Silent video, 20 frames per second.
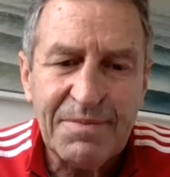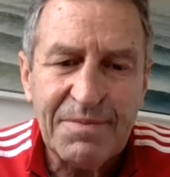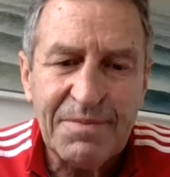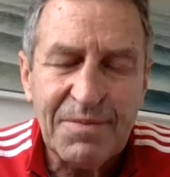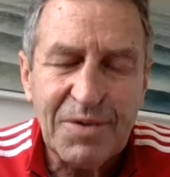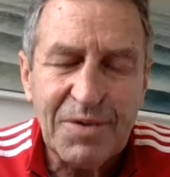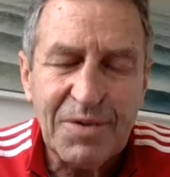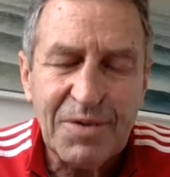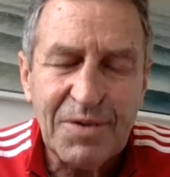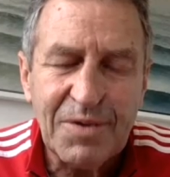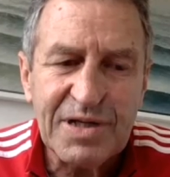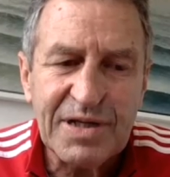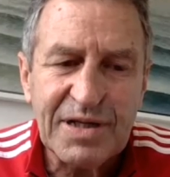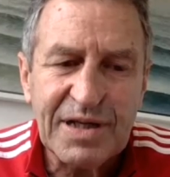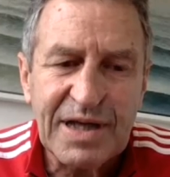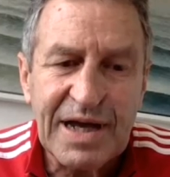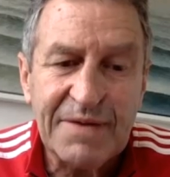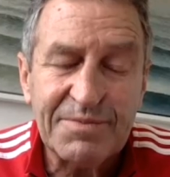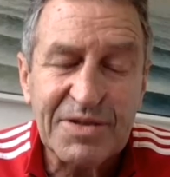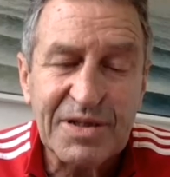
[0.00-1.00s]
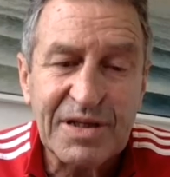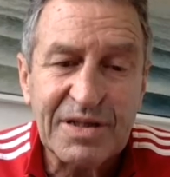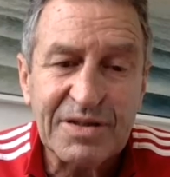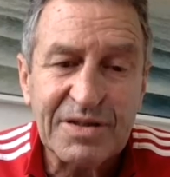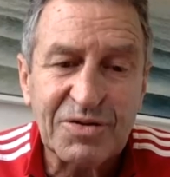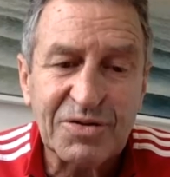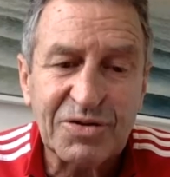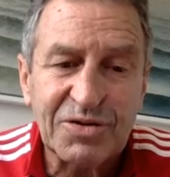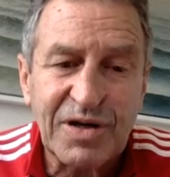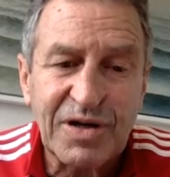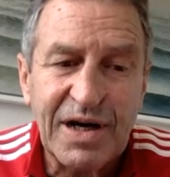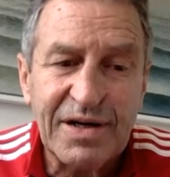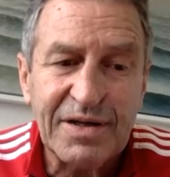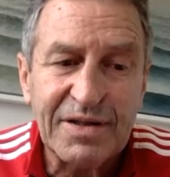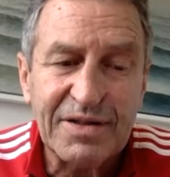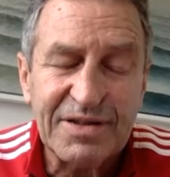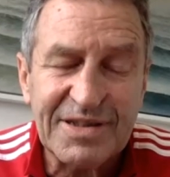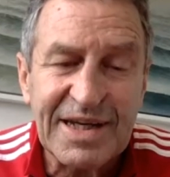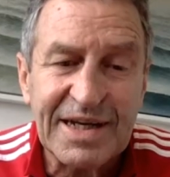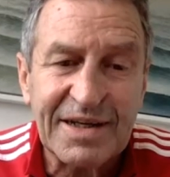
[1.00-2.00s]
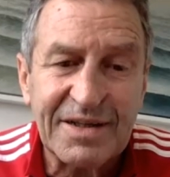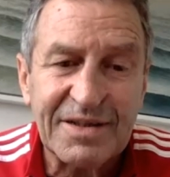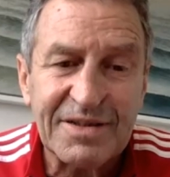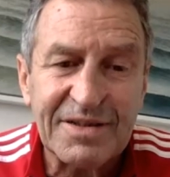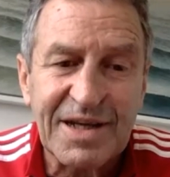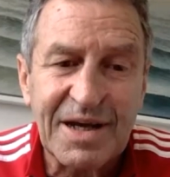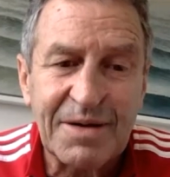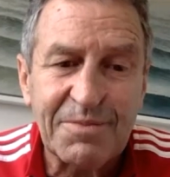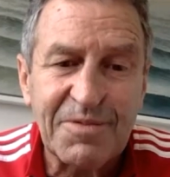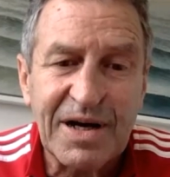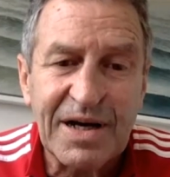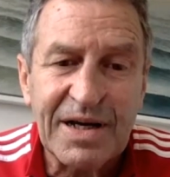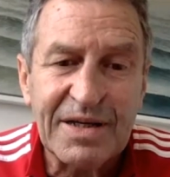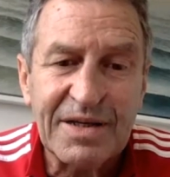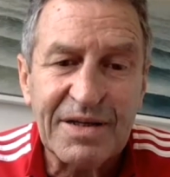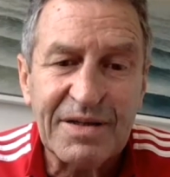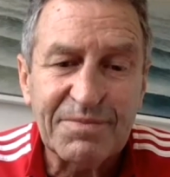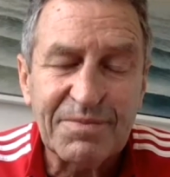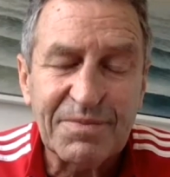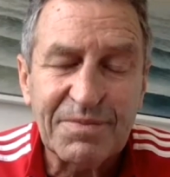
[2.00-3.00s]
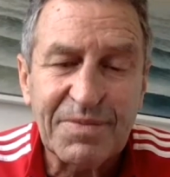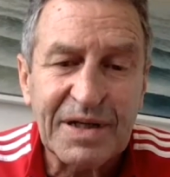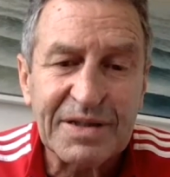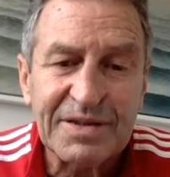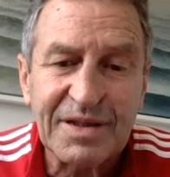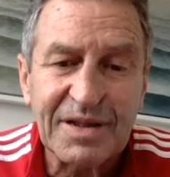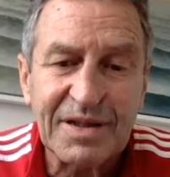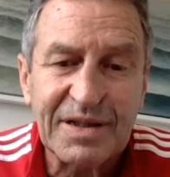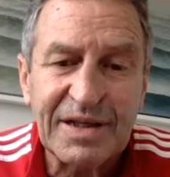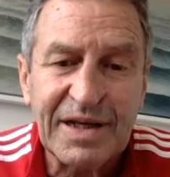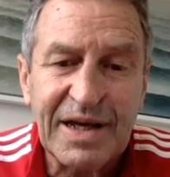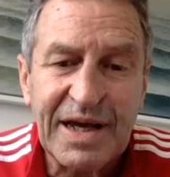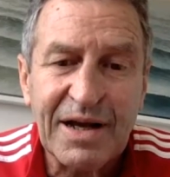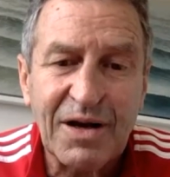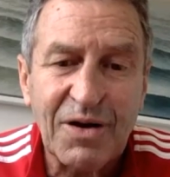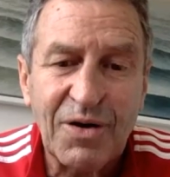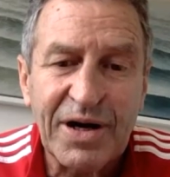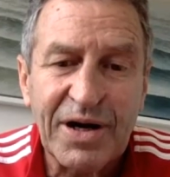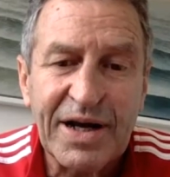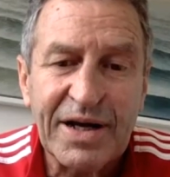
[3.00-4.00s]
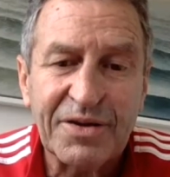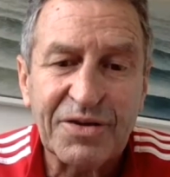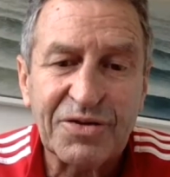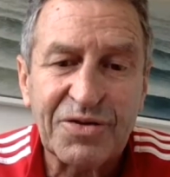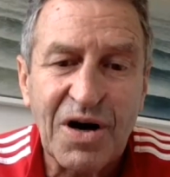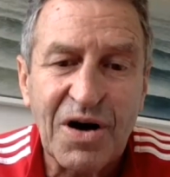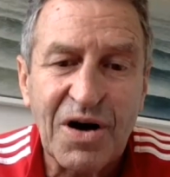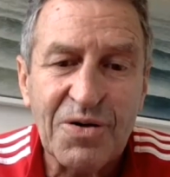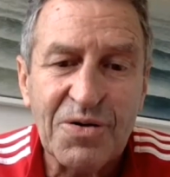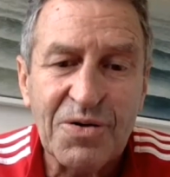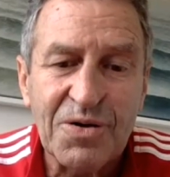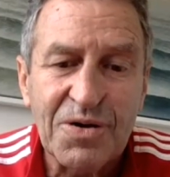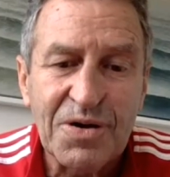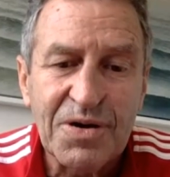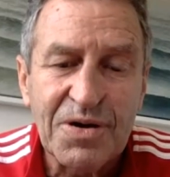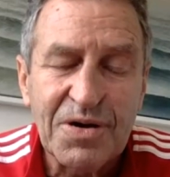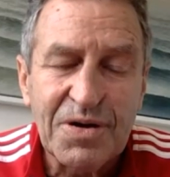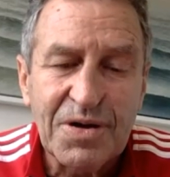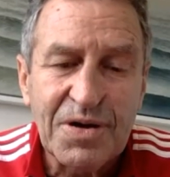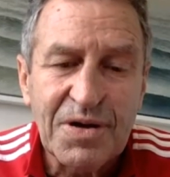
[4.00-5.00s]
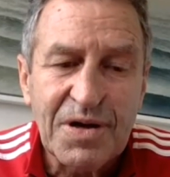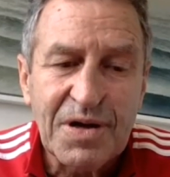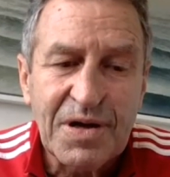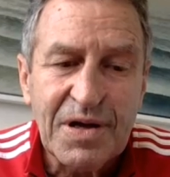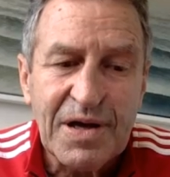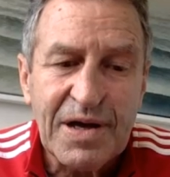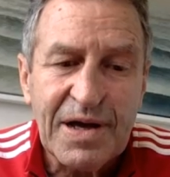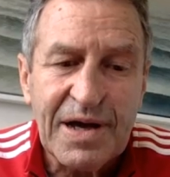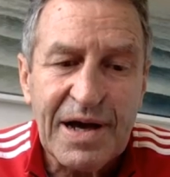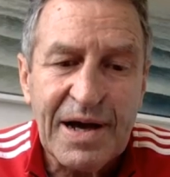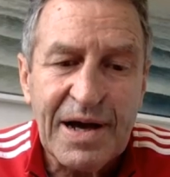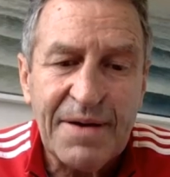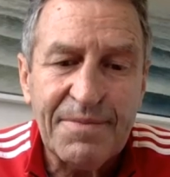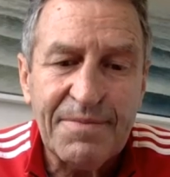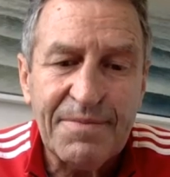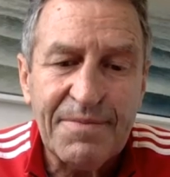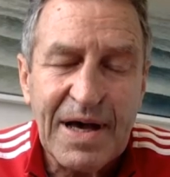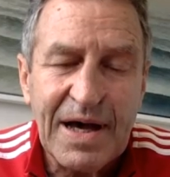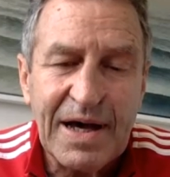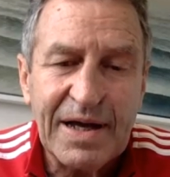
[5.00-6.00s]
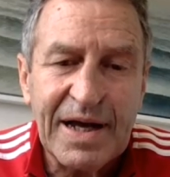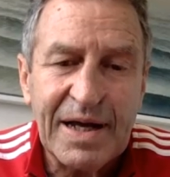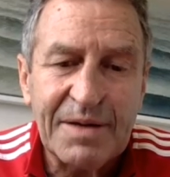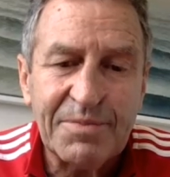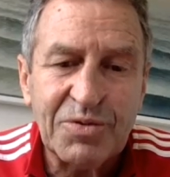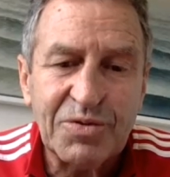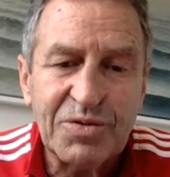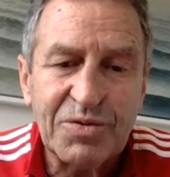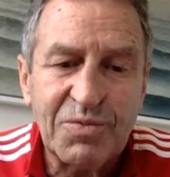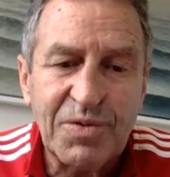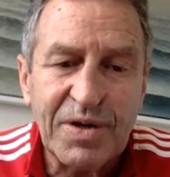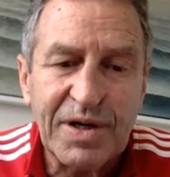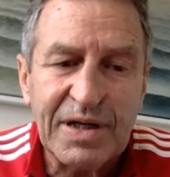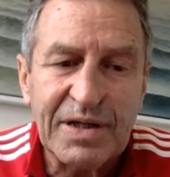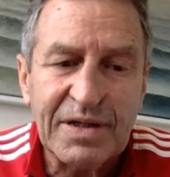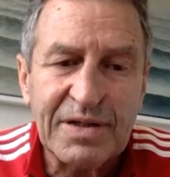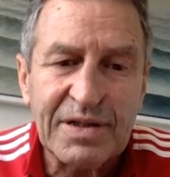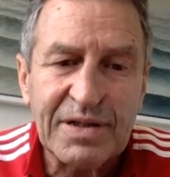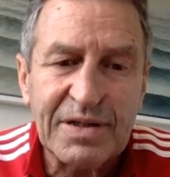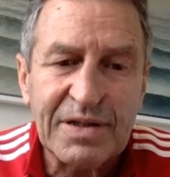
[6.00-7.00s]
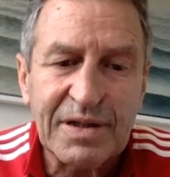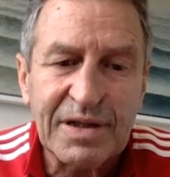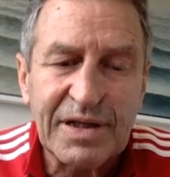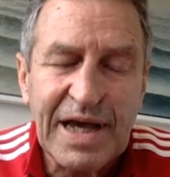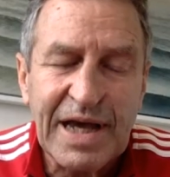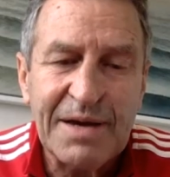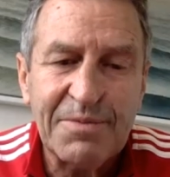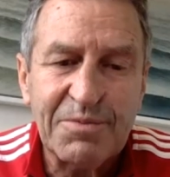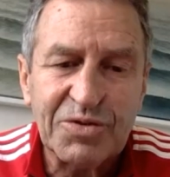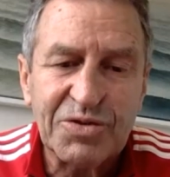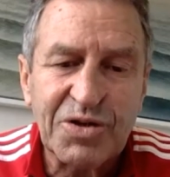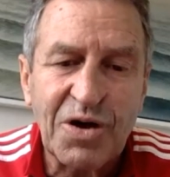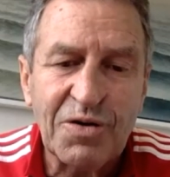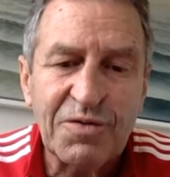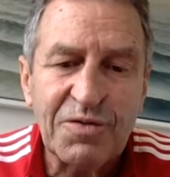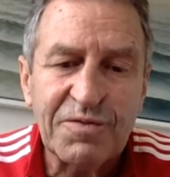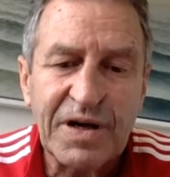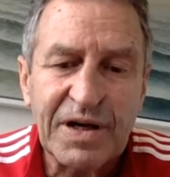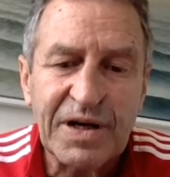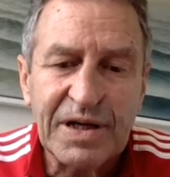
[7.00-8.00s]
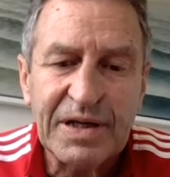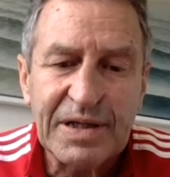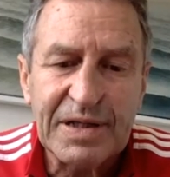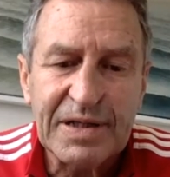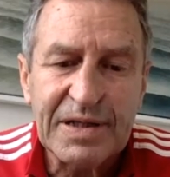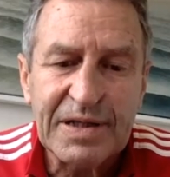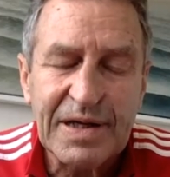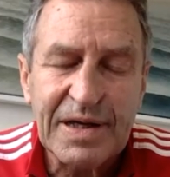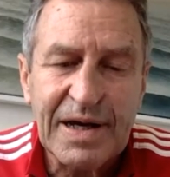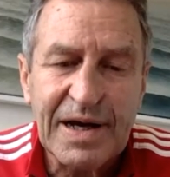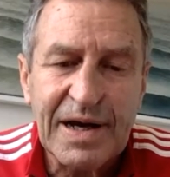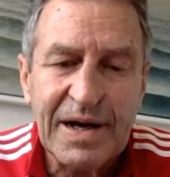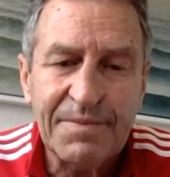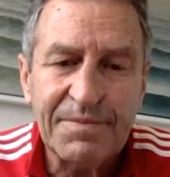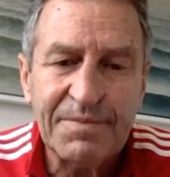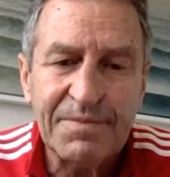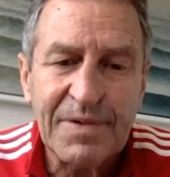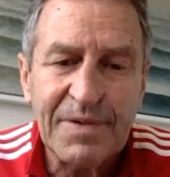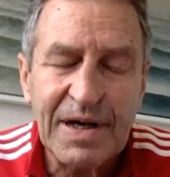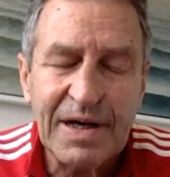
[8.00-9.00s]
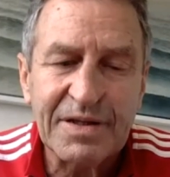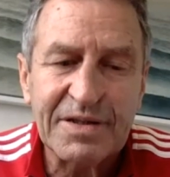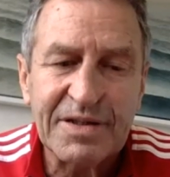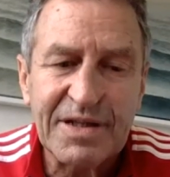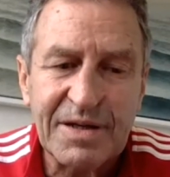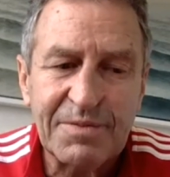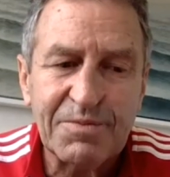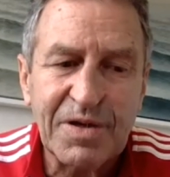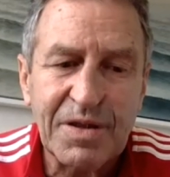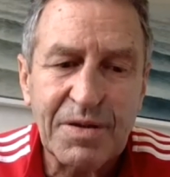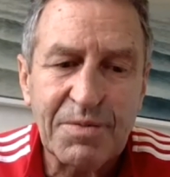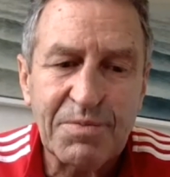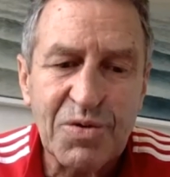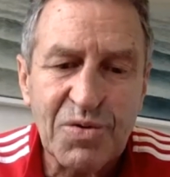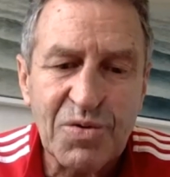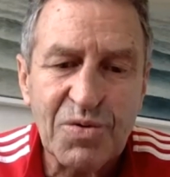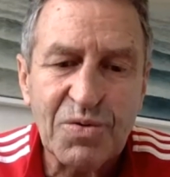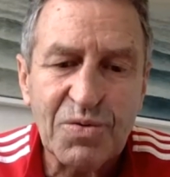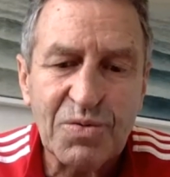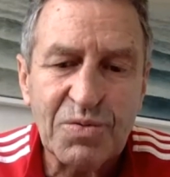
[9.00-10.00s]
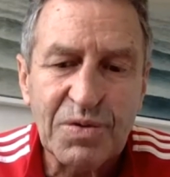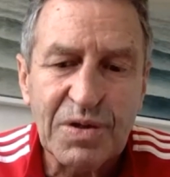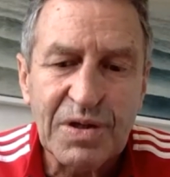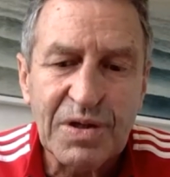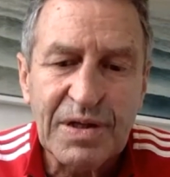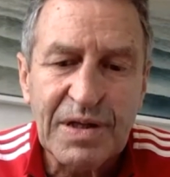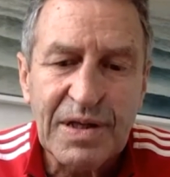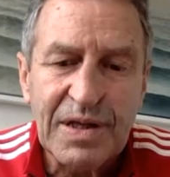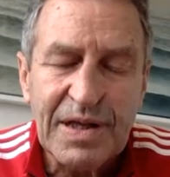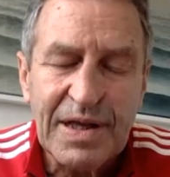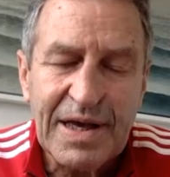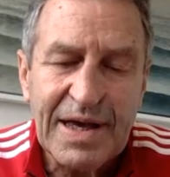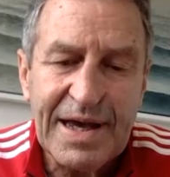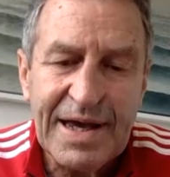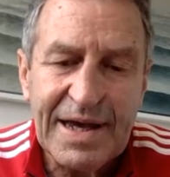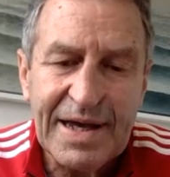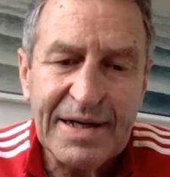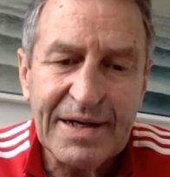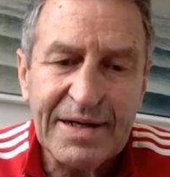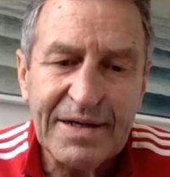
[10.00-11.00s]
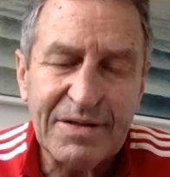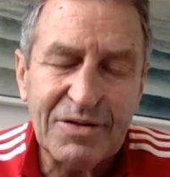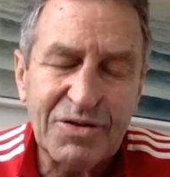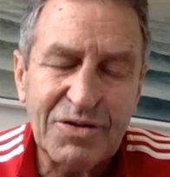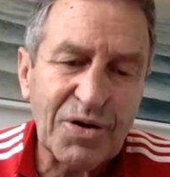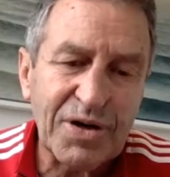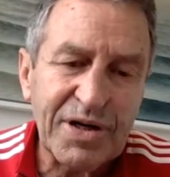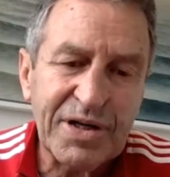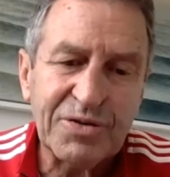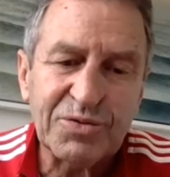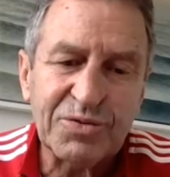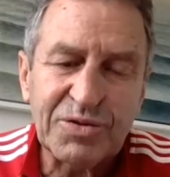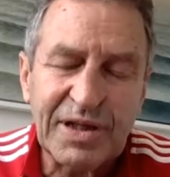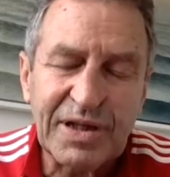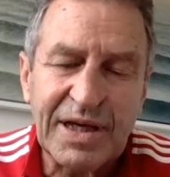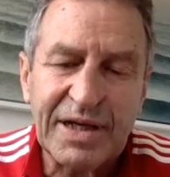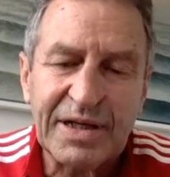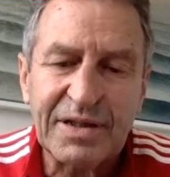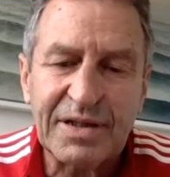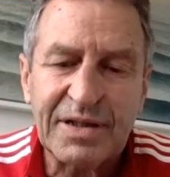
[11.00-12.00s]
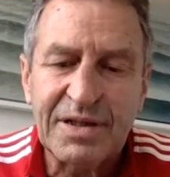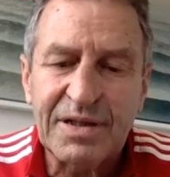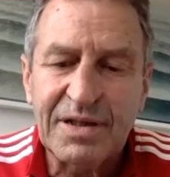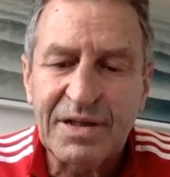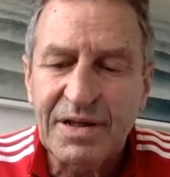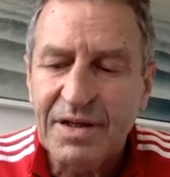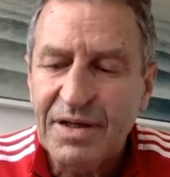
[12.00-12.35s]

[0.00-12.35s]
losing games against Australia in exactly the same way, basically, our line out throw, unable to win it, game was over, other team win the ball, and John Eales kicked